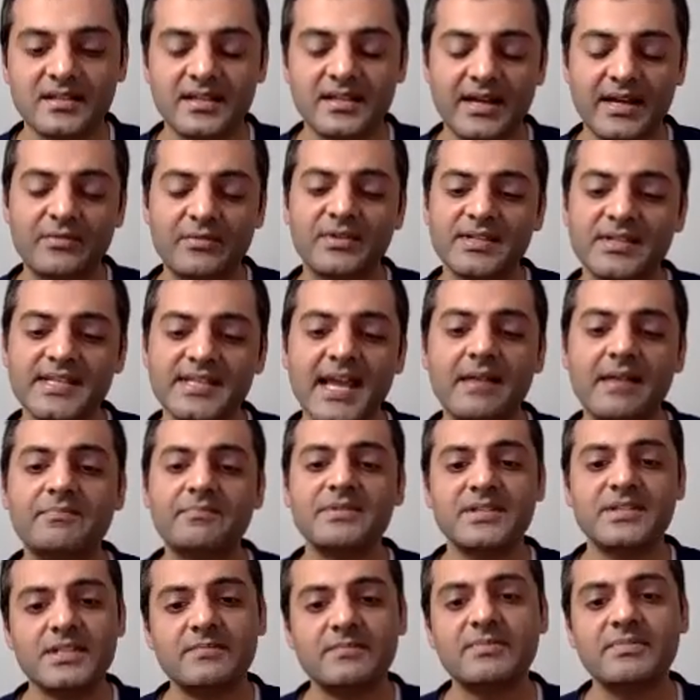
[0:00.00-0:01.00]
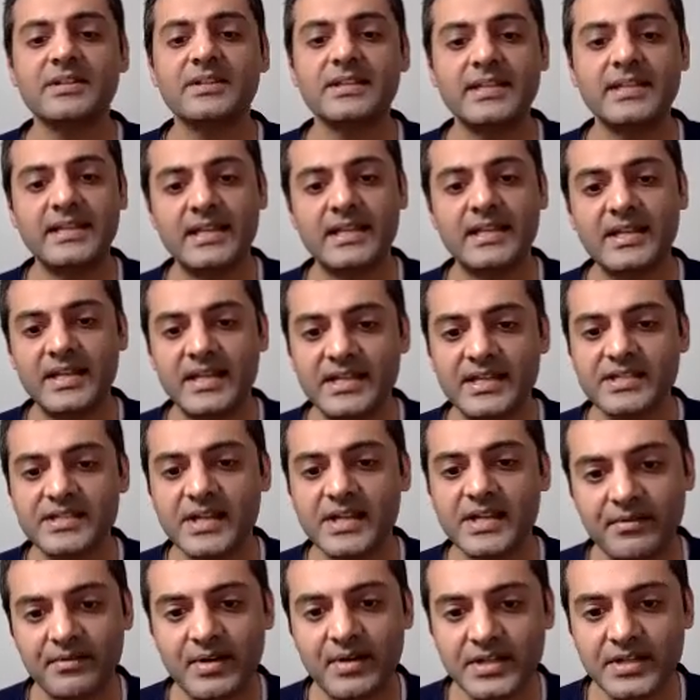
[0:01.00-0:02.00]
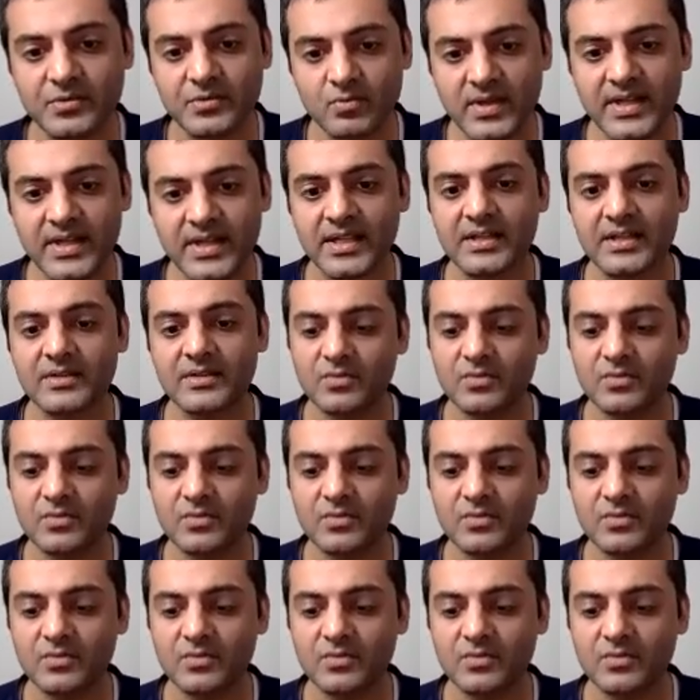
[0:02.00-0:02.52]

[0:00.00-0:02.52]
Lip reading: Now, this happened typically in an indirect way,